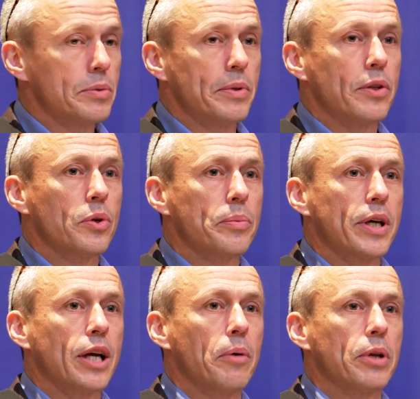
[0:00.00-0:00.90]
Smith, who will
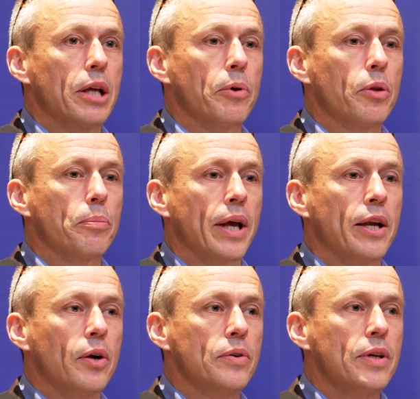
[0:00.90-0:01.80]
be accompanying him on the
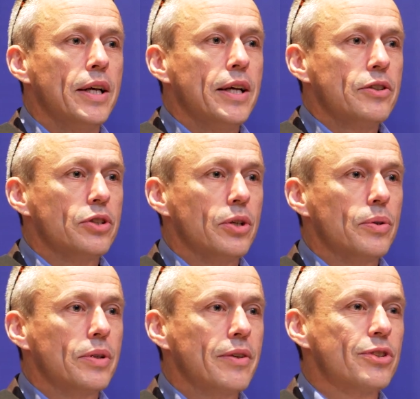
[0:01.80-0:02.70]
piano,
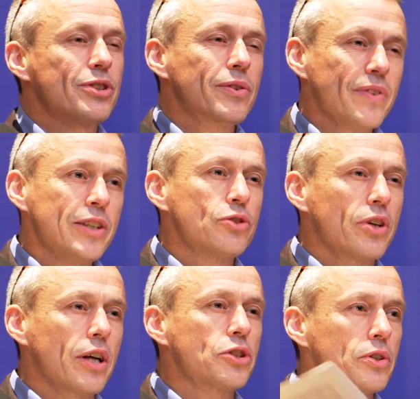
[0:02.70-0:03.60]
to give us an
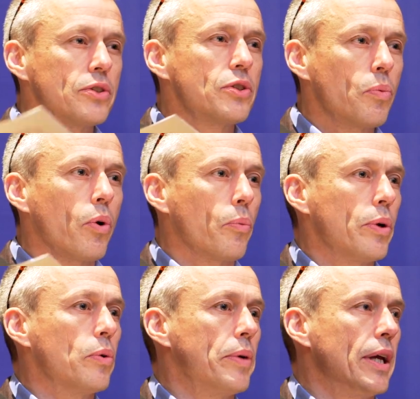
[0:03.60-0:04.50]
introduction to what
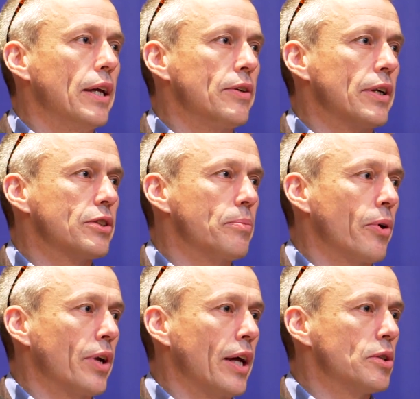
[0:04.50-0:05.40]
we will be hearing
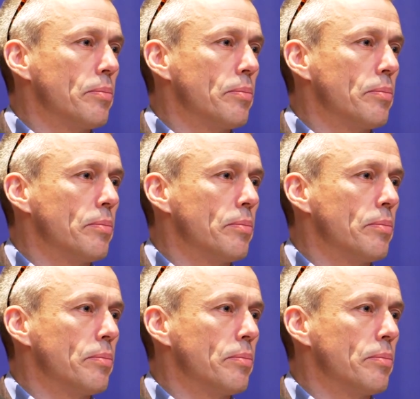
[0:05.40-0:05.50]
tomorrow night.